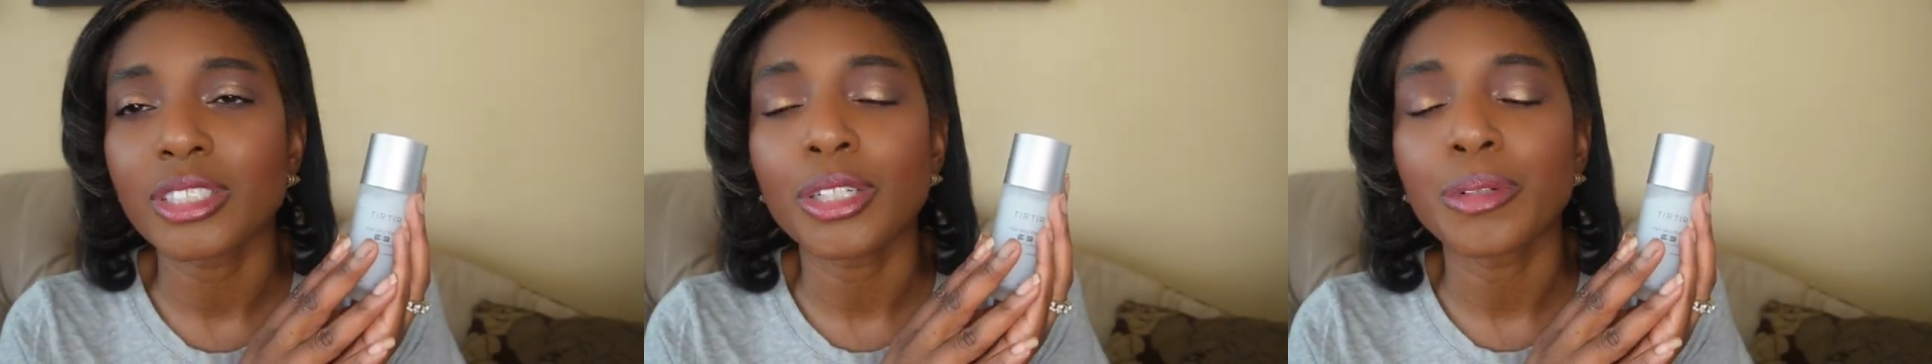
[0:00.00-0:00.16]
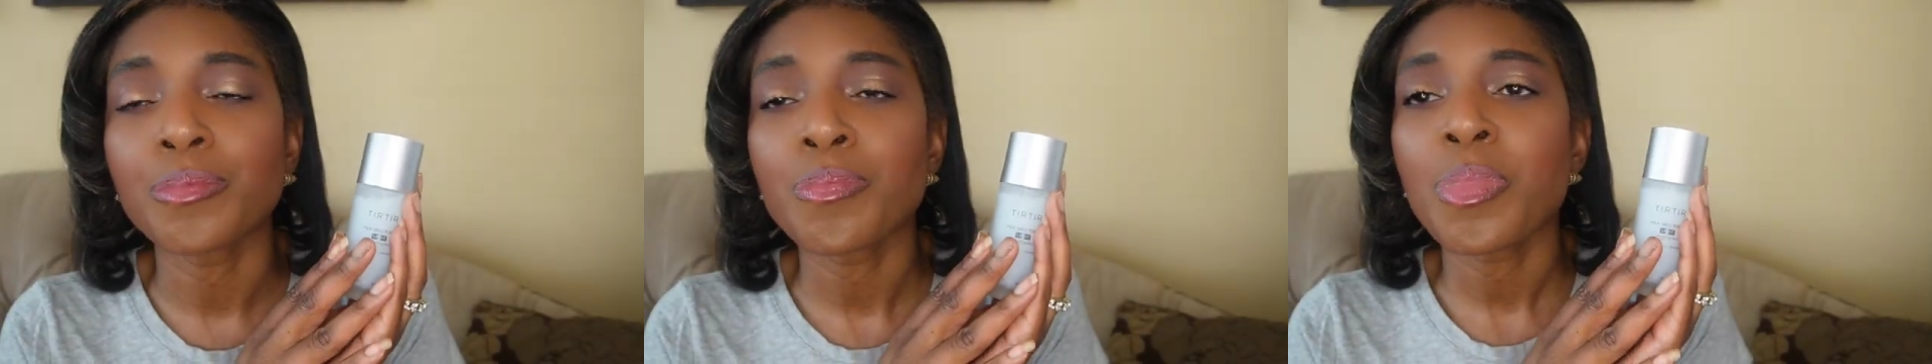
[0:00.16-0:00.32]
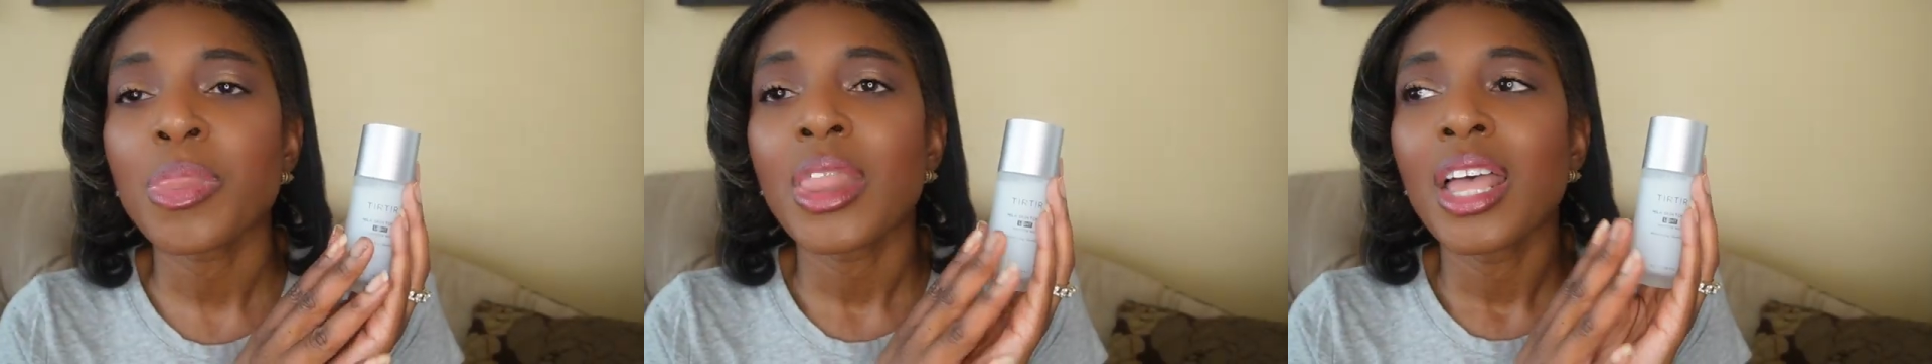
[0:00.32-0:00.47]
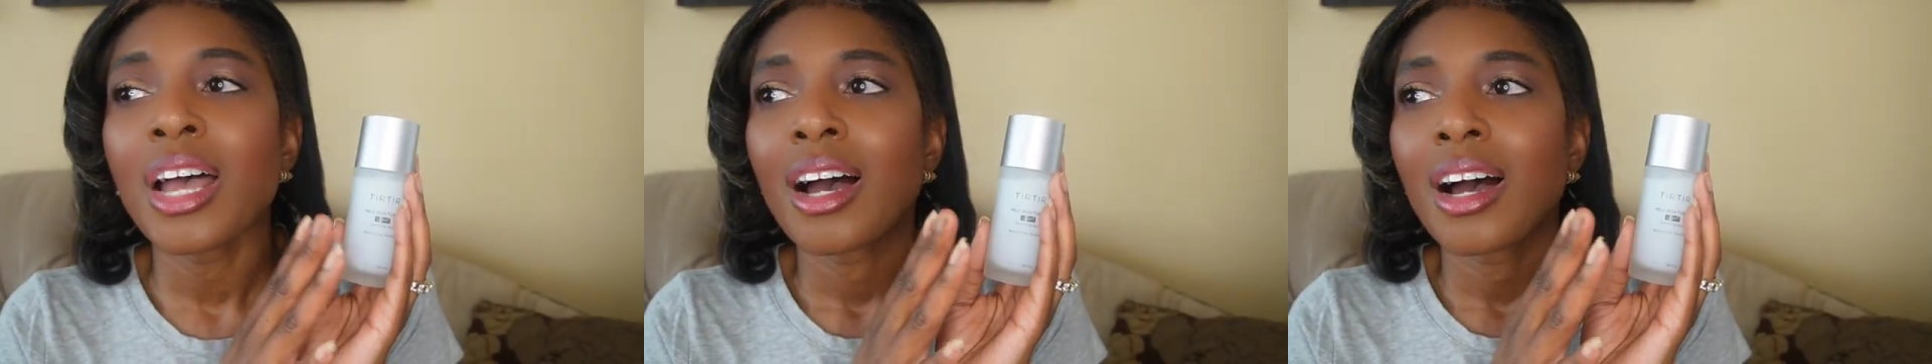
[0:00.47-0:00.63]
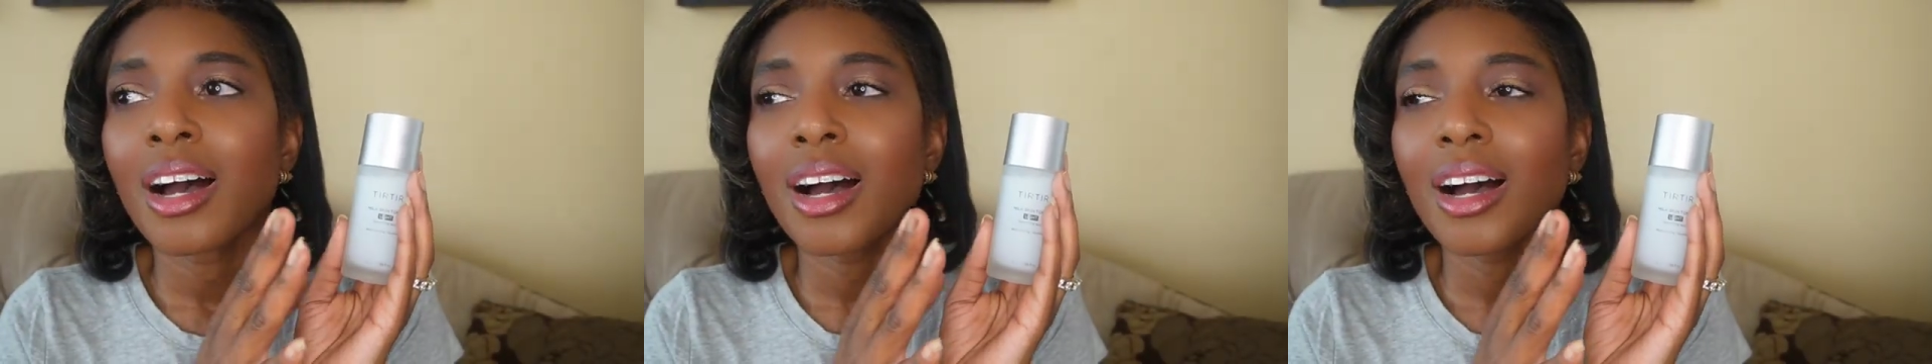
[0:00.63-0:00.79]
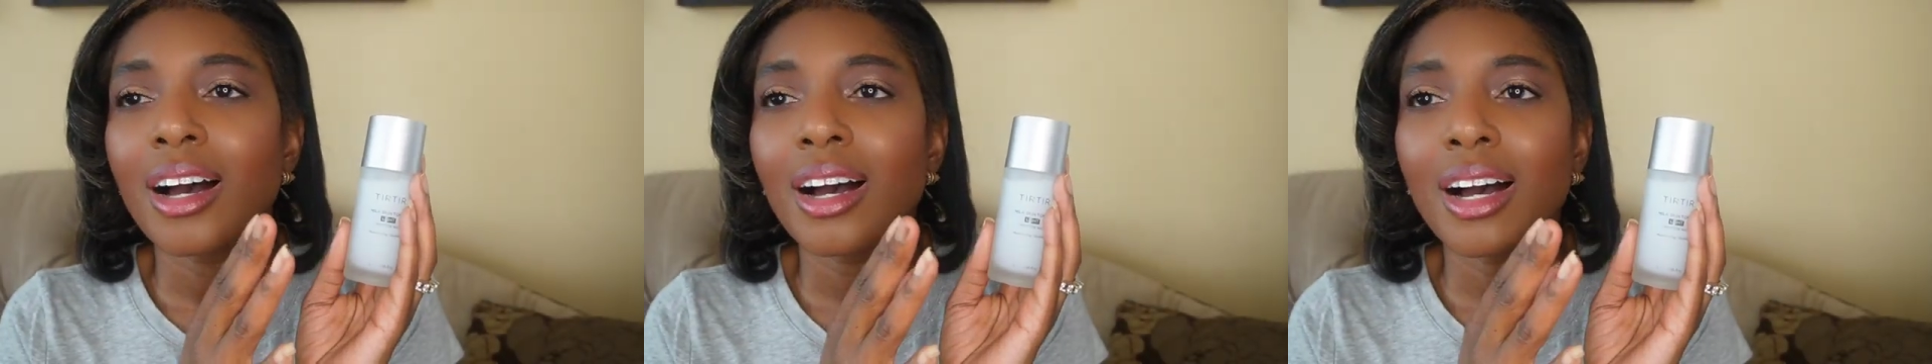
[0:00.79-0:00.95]
so
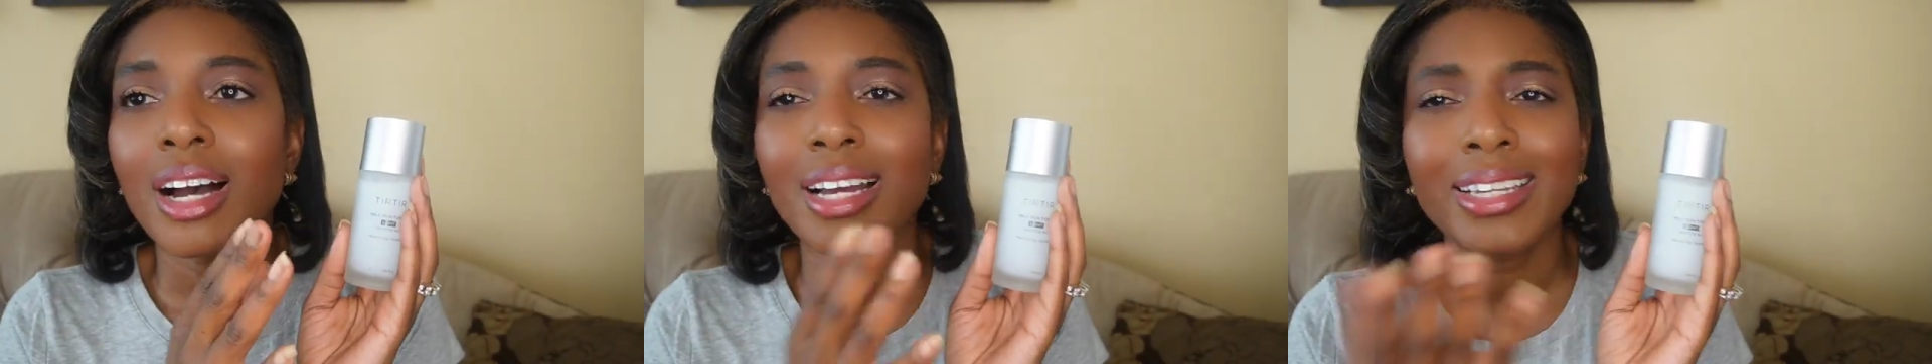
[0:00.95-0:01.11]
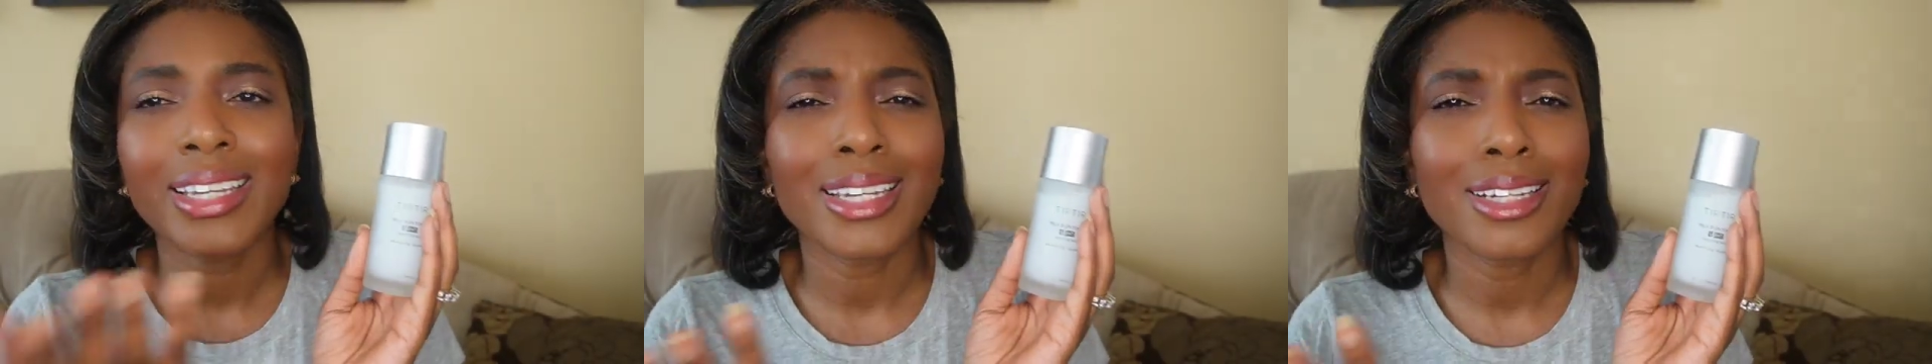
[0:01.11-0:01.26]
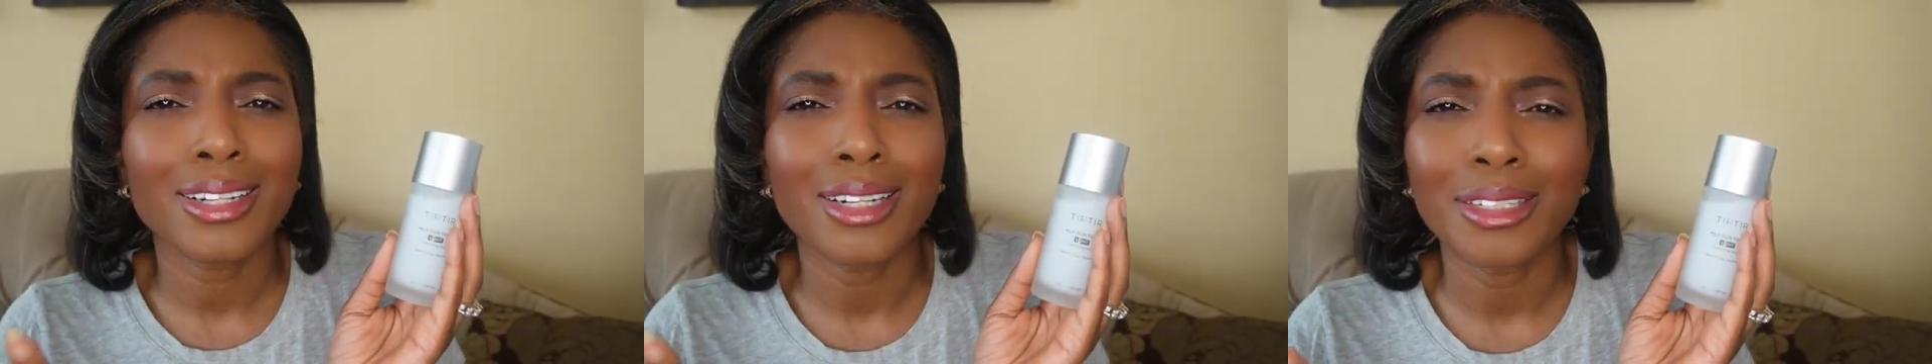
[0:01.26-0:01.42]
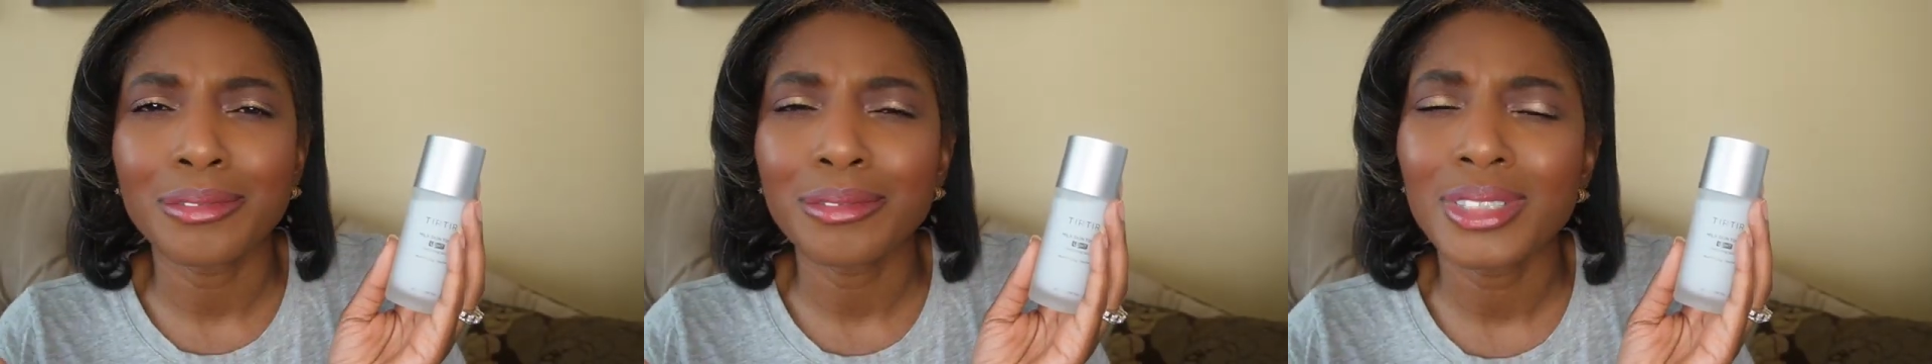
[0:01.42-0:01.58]
I can't.